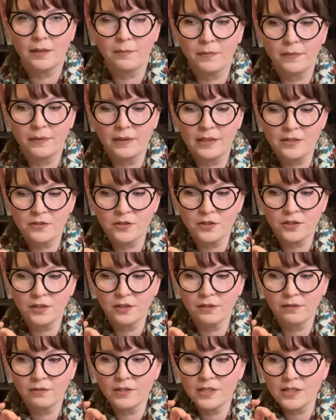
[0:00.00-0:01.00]
These
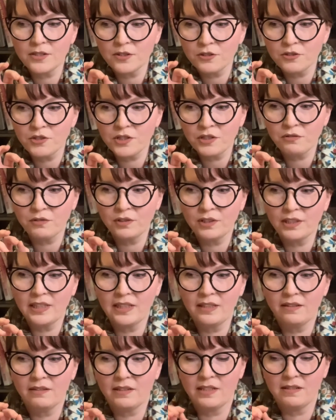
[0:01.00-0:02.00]
are
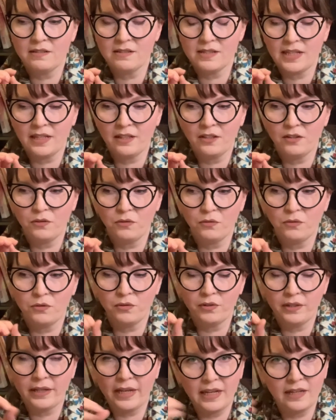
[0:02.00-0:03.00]
generally things that you
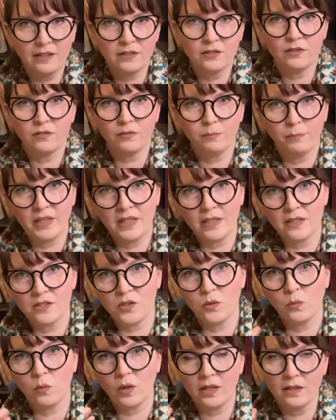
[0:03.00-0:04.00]
create because
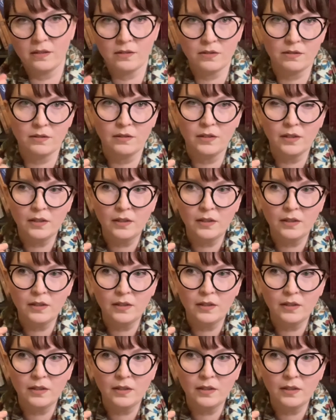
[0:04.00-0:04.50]
you want